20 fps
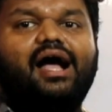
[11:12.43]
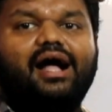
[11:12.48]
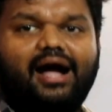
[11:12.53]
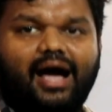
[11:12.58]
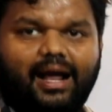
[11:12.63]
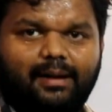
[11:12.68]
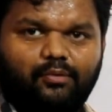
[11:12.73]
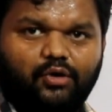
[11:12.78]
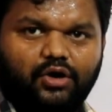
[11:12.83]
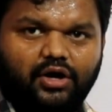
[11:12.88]

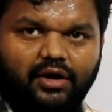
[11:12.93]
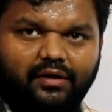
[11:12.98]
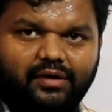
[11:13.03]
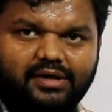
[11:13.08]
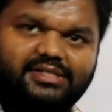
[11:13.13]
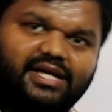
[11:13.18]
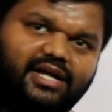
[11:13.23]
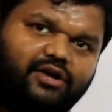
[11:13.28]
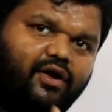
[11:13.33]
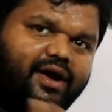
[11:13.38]
carbon
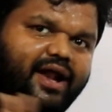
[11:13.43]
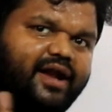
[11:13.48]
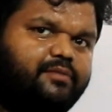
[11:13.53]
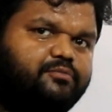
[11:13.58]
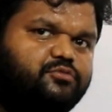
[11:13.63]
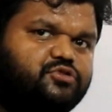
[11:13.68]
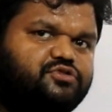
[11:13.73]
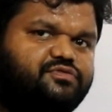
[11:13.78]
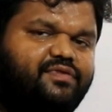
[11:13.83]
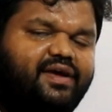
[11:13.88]
dioxide or
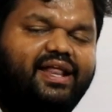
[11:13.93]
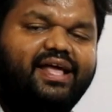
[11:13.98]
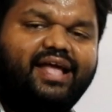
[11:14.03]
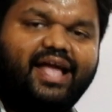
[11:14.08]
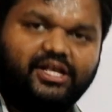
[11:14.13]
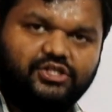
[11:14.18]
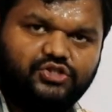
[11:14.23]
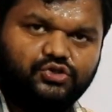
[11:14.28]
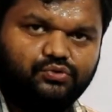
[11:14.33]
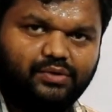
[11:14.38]
atmospheric
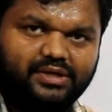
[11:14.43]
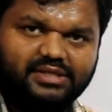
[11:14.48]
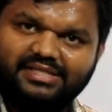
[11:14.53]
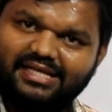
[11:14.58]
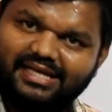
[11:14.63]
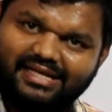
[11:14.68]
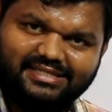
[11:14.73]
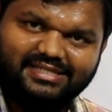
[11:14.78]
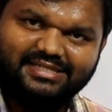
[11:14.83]
H2S.